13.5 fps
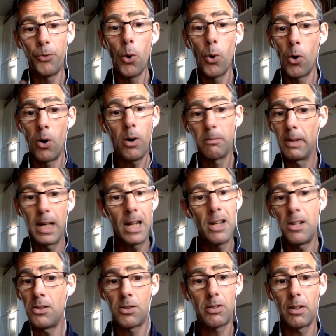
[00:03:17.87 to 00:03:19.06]
4
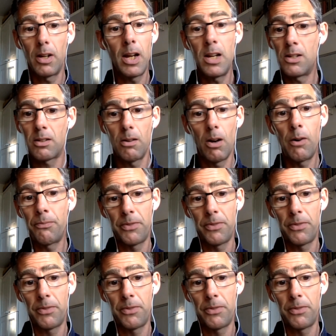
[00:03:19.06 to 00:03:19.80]
is